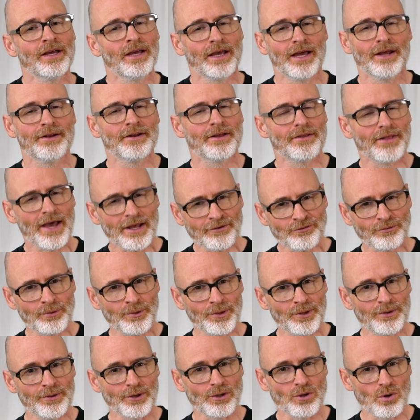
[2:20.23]
And that's
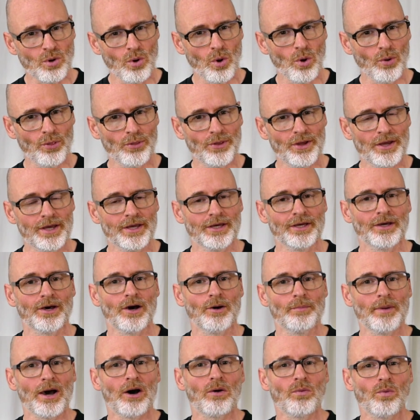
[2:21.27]
really the cool thing
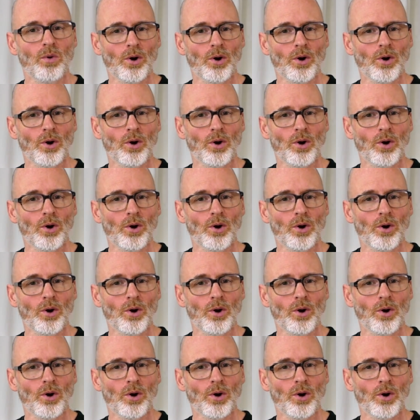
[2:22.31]
about